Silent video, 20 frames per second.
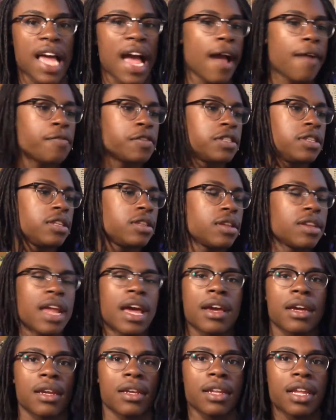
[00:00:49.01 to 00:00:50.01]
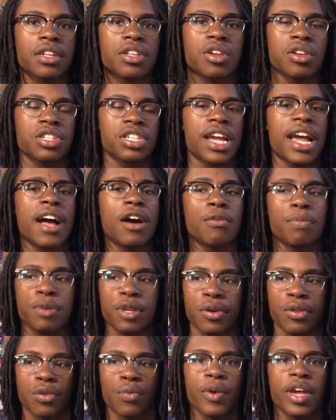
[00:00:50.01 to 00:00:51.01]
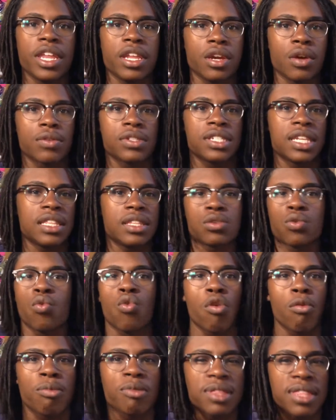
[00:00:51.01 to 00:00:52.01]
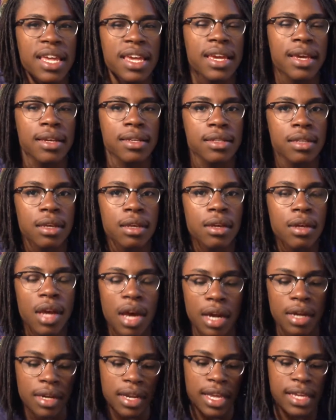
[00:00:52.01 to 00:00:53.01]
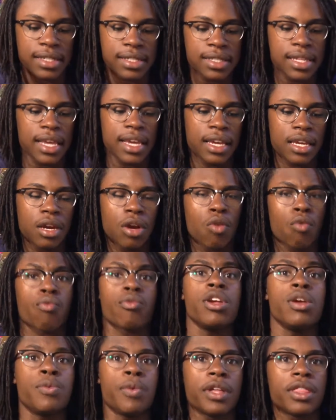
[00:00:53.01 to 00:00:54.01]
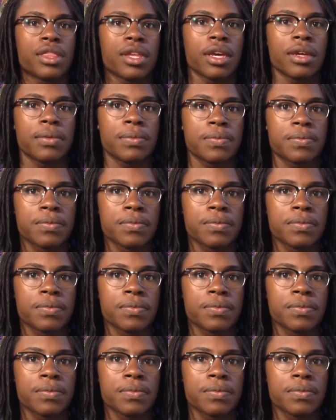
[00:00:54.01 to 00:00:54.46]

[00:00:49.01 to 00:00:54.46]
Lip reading: obviously they're not going to let their child be on the radio and say these horrible things unless they agree with it.